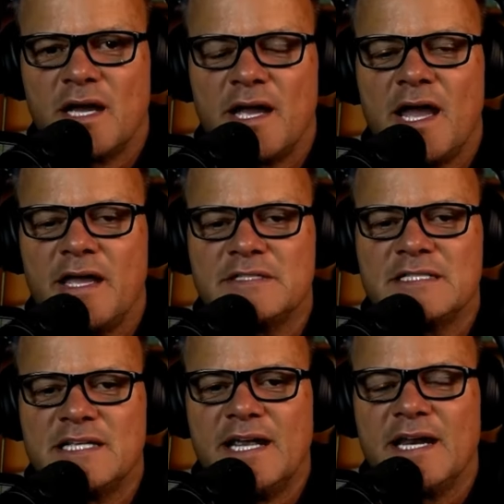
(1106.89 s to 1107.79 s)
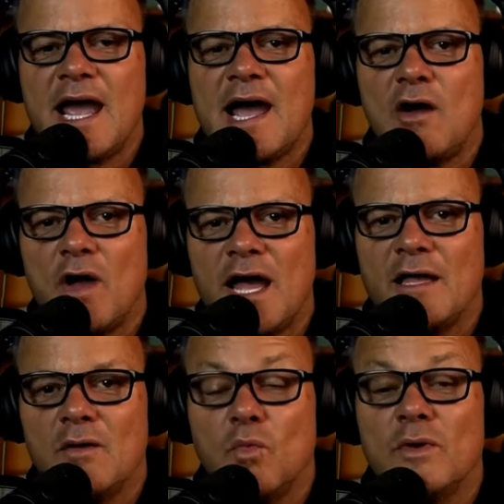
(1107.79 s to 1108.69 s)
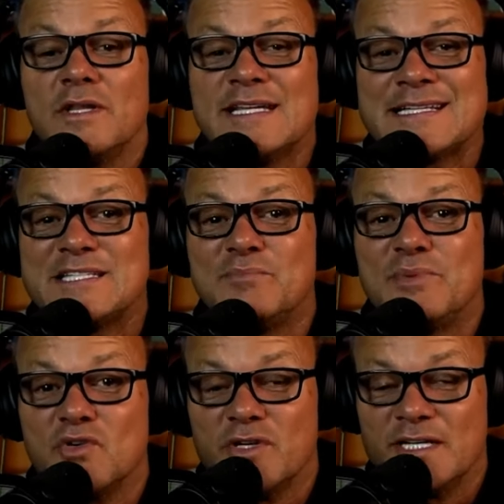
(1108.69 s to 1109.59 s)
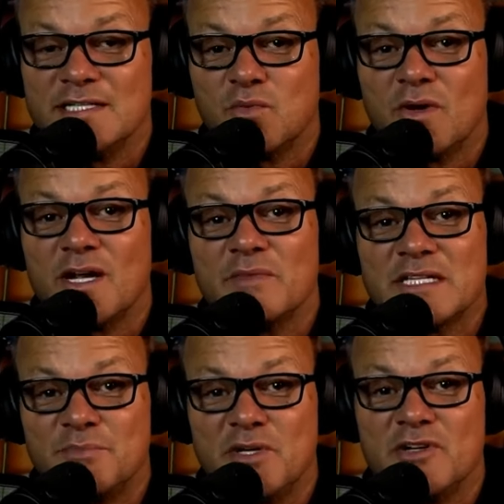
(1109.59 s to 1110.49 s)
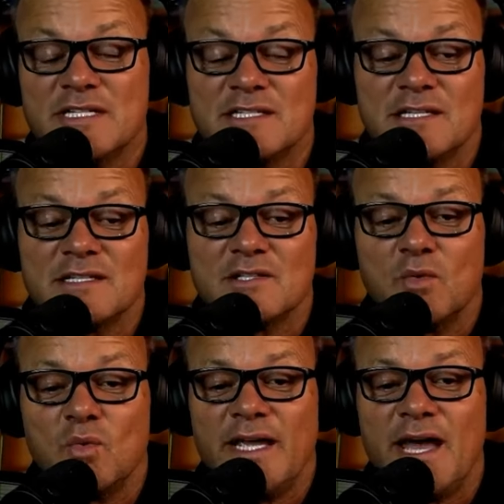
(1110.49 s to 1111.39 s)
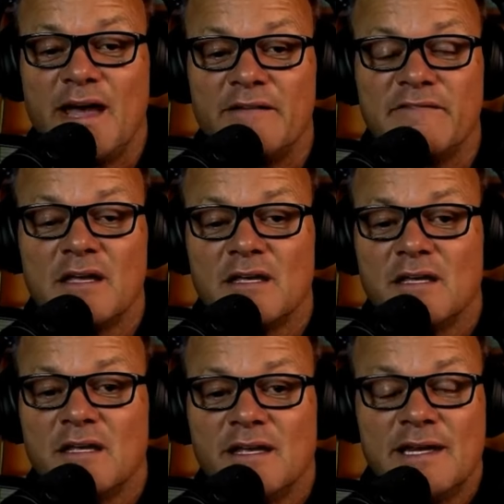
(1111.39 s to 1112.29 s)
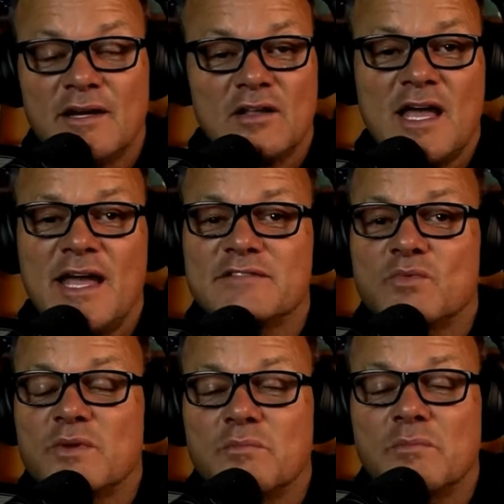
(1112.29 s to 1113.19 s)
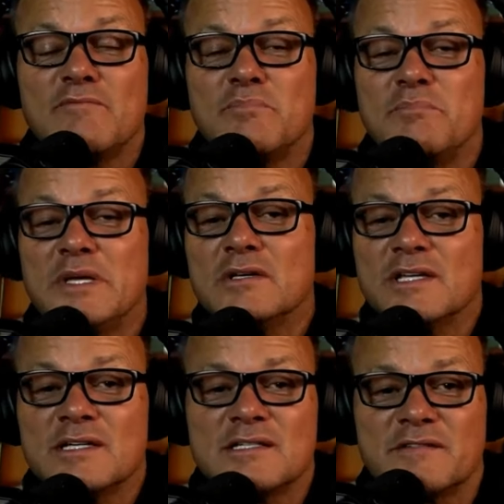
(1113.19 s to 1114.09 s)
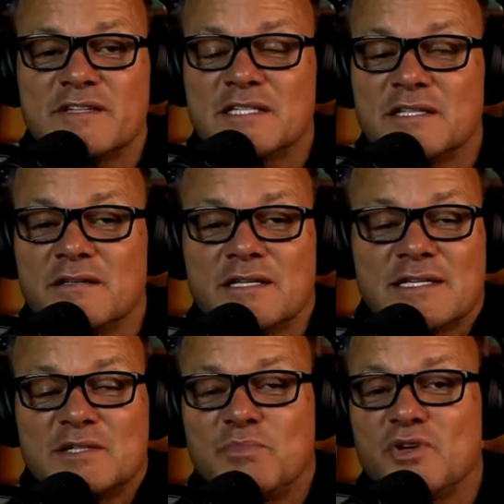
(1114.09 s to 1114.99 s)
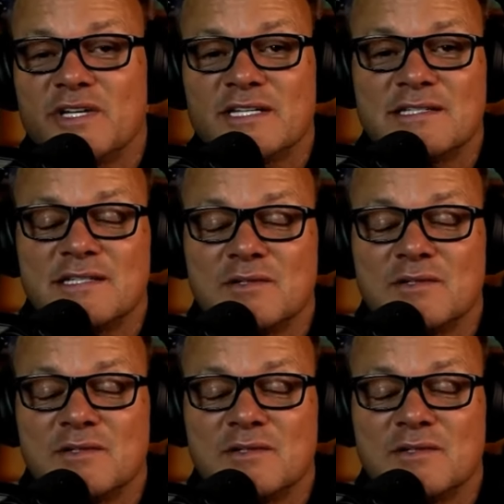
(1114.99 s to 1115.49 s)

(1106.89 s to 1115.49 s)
I, I have say in how I will experience what I'm experiencing. So we have in our lives, we have billions of experiences.